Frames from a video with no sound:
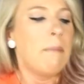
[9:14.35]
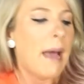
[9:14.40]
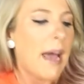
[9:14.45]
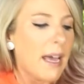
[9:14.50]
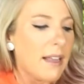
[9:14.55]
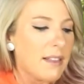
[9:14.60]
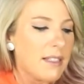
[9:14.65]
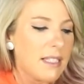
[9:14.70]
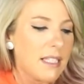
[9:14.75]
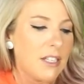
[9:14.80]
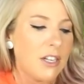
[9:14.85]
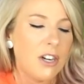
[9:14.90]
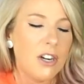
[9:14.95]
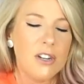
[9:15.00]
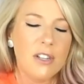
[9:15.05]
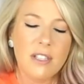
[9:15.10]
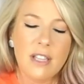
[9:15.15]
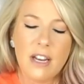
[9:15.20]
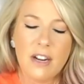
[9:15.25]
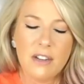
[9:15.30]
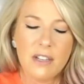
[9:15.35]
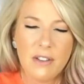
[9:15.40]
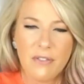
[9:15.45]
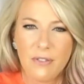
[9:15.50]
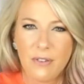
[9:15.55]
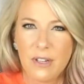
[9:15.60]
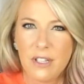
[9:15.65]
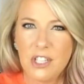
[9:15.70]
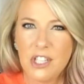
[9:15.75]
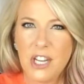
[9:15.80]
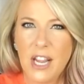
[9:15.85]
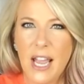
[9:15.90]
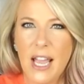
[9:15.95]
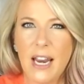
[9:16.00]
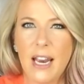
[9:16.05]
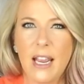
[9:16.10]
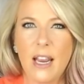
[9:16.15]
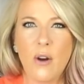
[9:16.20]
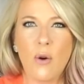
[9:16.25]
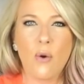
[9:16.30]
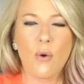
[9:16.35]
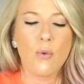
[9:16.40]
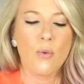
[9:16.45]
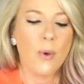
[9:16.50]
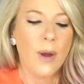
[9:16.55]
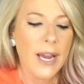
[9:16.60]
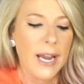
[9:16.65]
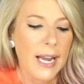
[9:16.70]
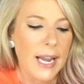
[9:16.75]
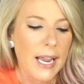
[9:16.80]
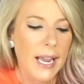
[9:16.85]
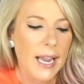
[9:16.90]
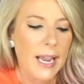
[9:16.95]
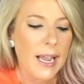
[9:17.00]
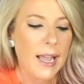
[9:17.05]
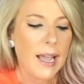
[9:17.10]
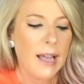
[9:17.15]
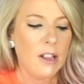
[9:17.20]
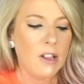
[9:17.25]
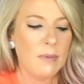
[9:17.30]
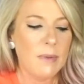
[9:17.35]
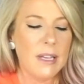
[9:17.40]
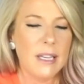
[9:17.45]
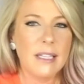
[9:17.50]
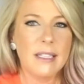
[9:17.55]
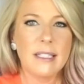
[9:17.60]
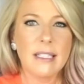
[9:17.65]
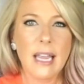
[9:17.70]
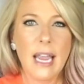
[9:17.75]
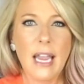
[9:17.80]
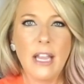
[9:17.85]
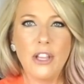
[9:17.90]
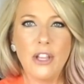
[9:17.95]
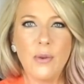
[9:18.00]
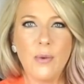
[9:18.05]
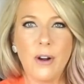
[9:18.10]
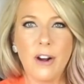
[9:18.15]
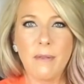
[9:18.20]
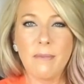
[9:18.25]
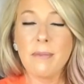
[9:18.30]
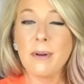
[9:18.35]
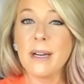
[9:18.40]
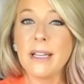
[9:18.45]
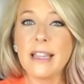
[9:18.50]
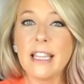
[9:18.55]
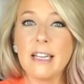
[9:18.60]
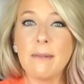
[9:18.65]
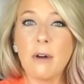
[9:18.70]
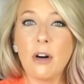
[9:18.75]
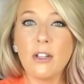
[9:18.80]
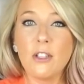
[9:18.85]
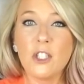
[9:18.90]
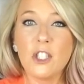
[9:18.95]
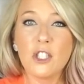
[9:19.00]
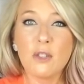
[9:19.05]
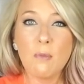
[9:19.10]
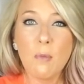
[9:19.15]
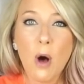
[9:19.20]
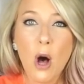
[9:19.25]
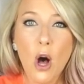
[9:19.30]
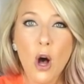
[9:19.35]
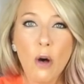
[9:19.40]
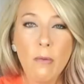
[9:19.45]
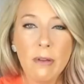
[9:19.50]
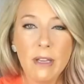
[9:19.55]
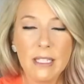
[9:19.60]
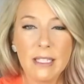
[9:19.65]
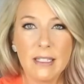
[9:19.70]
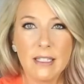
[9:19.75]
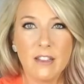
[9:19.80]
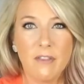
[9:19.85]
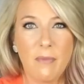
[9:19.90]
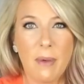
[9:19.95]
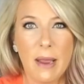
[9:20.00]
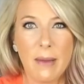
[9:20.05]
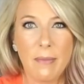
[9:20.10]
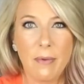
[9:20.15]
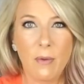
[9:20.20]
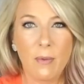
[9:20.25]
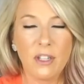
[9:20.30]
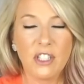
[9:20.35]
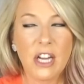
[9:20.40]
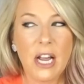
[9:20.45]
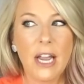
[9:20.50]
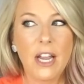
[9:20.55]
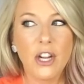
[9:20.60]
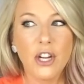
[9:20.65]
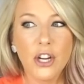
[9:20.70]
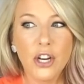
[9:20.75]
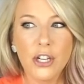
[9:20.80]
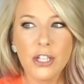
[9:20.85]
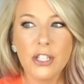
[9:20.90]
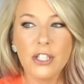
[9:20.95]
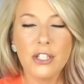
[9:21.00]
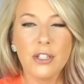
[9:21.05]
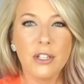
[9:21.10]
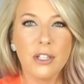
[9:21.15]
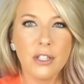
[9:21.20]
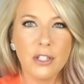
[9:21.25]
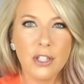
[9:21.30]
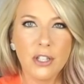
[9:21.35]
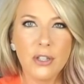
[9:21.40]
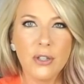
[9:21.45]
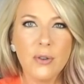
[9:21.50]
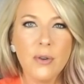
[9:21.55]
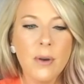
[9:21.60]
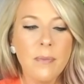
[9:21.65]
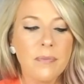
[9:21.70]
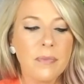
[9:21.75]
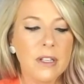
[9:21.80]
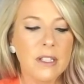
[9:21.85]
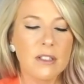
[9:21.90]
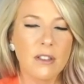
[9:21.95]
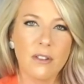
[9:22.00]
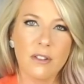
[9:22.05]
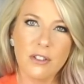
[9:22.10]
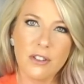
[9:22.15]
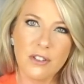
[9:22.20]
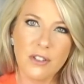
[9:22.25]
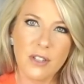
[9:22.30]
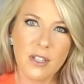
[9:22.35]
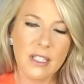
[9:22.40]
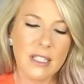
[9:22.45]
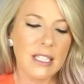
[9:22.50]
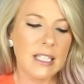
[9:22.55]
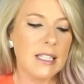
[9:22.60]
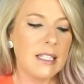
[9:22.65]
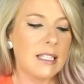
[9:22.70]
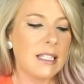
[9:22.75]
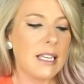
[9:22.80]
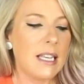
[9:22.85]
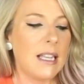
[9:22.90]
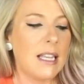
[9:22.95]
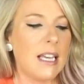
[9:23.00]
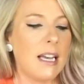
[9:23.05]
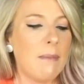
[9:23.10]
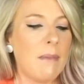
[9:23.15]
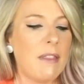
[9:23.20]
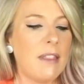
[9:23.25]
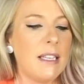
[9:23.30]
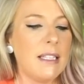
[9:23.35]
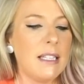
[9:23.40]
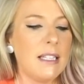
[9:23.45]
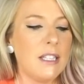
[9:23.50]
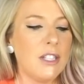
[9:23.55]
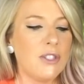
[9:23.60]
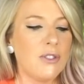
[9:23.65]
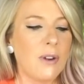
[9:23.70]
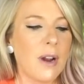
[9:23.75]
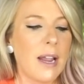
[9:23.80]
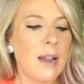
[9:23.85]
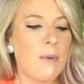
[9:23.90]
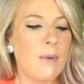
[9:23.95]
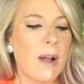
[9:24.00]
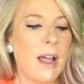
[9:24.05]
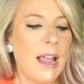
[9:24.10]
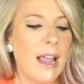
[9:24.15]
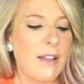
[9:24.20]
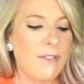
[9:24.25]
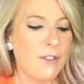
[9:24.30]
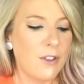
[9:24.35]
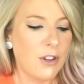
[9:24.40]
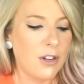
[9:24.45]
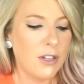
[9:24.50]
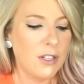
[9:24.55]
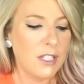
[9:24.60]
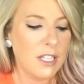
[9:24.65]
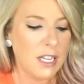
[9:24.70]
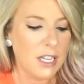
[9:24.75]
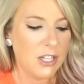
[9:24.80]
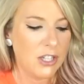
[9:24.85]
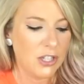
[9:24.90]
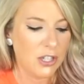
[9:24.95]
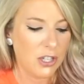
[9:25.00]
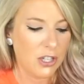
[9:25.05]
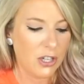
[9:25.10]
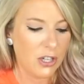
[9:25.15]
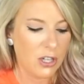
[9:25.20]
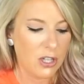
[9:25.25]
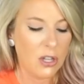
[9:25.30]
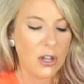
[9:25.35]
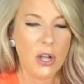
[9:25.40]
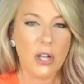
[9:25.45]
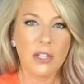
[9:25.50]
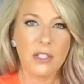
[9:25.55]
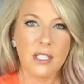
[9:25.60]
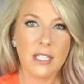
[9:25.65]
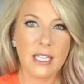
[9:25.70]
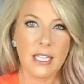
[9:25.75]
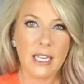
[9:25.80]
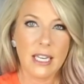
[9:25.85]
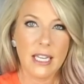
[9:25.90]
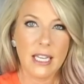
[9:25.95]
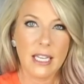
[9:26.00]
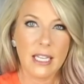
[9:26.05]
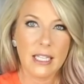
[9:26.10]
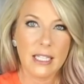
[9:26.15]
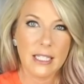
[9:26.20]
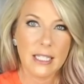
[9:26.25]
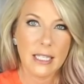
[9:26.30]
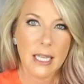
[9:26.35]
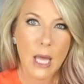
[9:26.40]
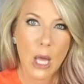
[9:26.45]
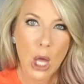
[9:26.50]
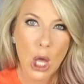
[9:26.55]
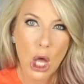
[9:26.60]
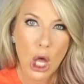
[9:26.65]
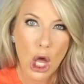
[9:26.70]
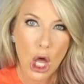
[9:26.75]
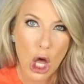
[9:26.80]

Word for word: math centers that are differentiated or reading elements and you want to print them on small pieces of paper, which I encourage you to do as long as your students can see them, this is a great way. If your teacher closet is